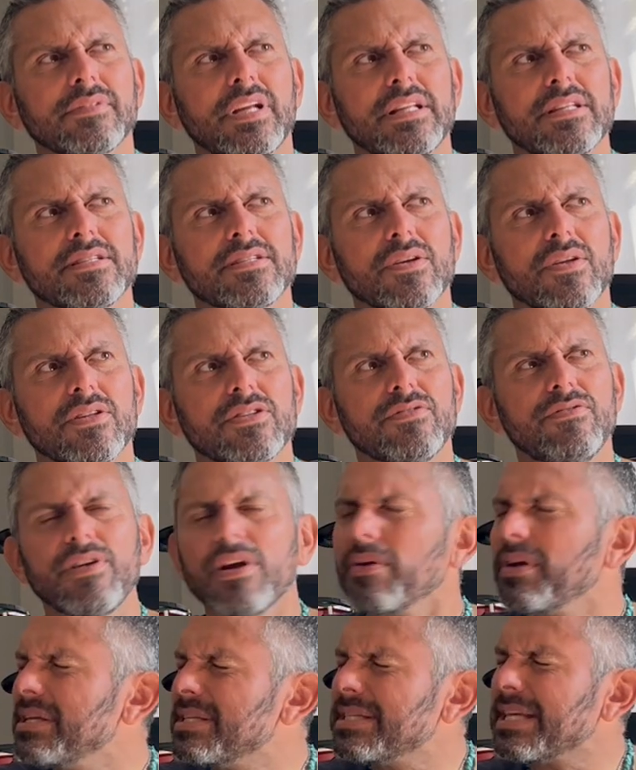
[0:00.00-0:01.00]
so it's
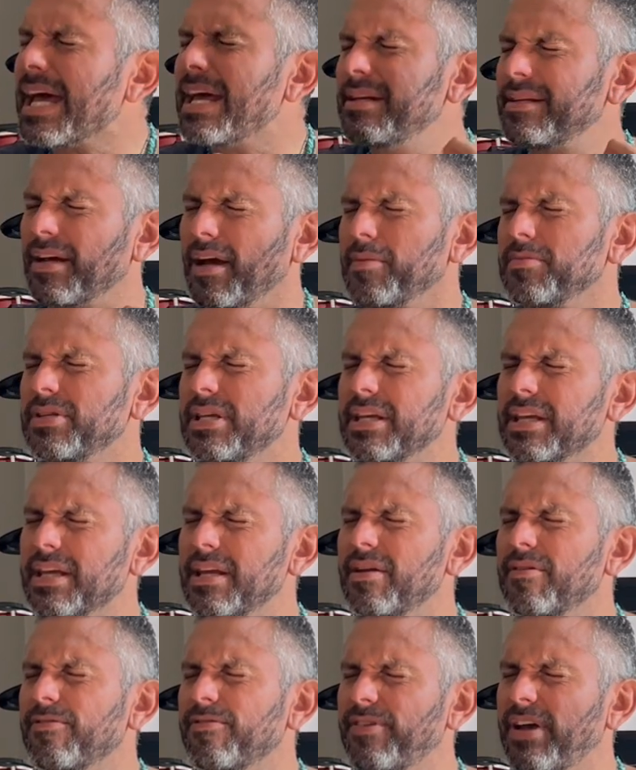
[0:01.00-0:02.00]
very sad times. It
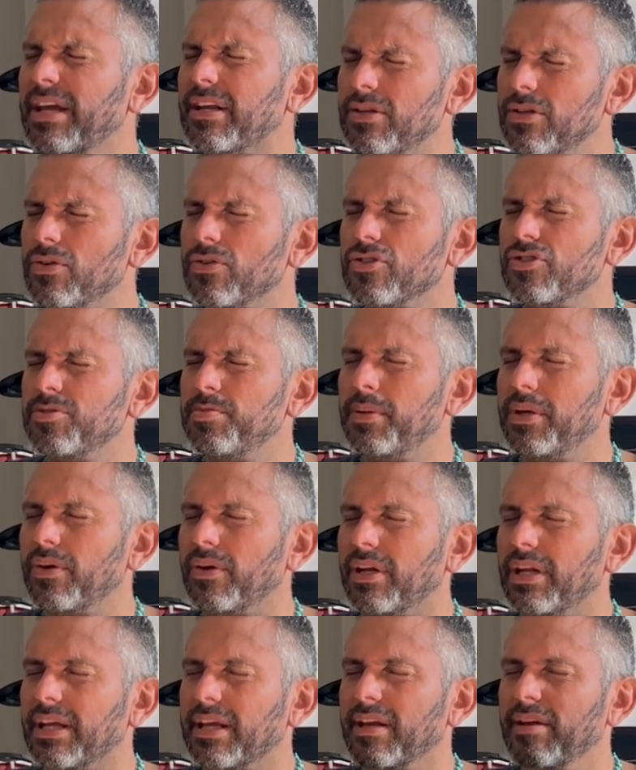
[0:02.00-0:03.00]
can affect your
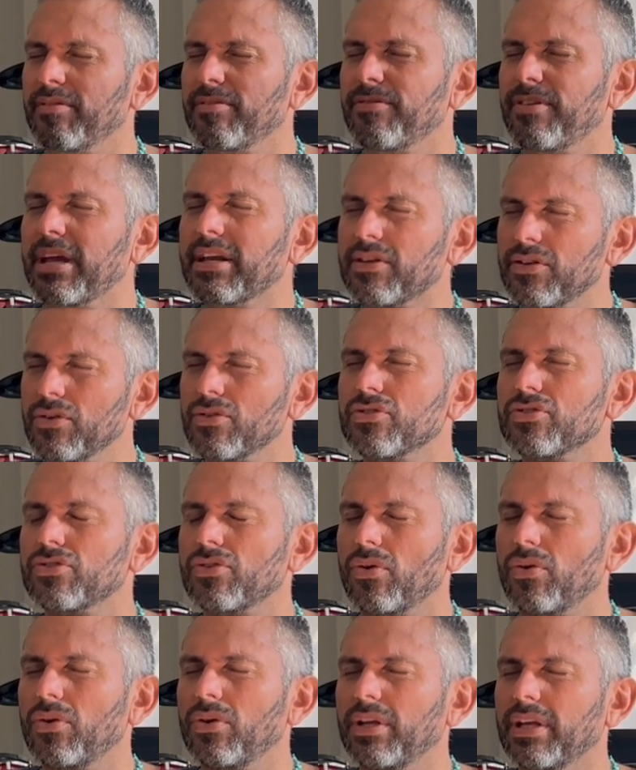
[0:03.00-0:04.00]
spirit. It can affect your
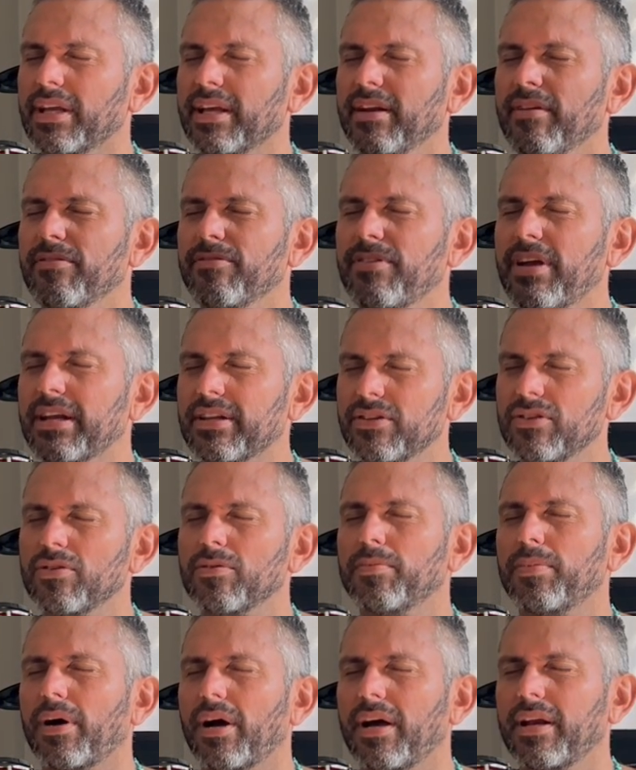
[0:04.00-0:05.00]
soul. It can affect your
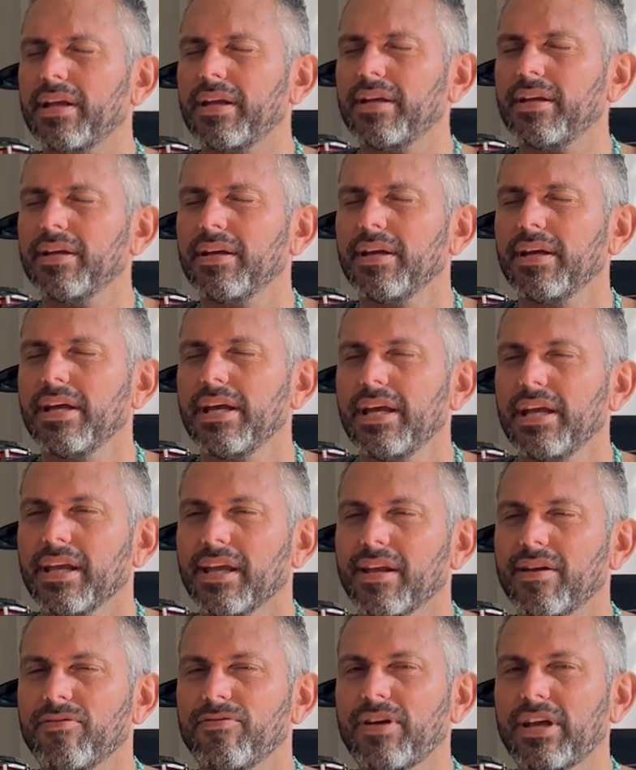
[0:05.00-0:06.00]
body. It
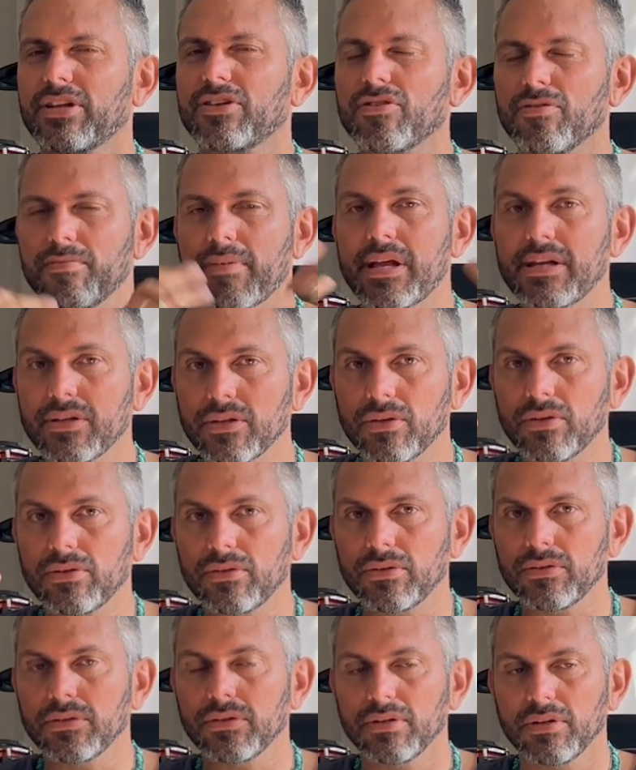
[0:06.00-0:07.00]
can affect your
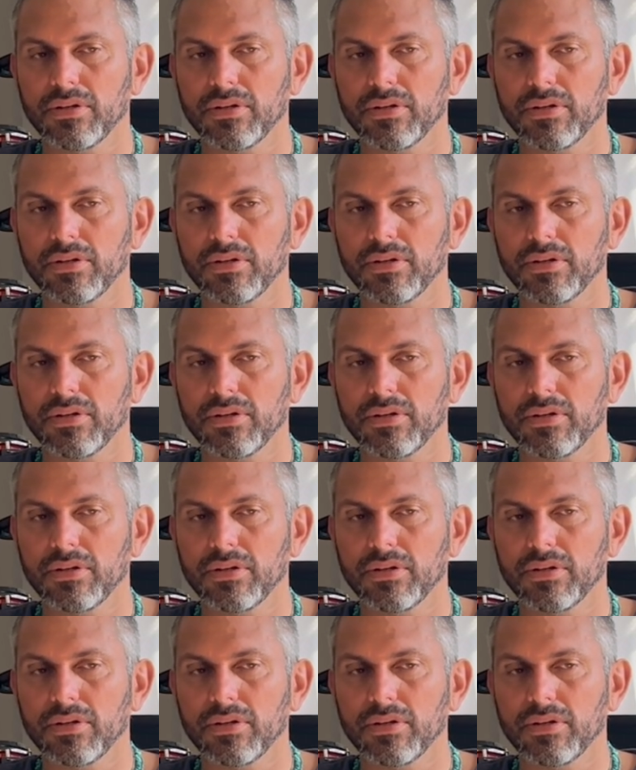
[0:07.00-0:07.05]
mental